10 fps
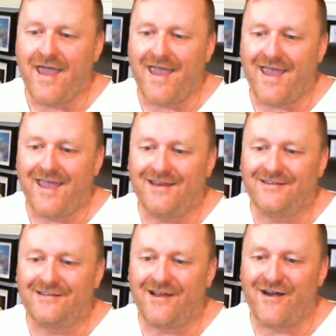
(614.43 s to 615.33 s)

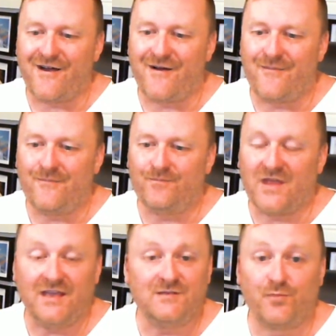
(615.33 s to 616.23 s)
And
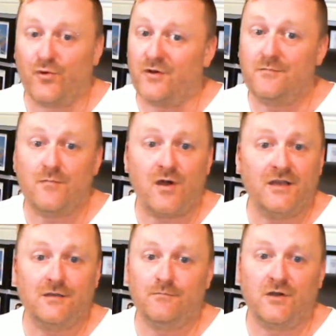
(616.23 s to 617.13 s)
he's broadened
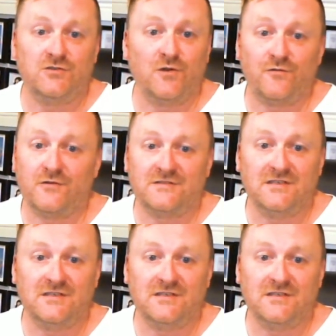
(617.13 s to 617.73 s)
my genres,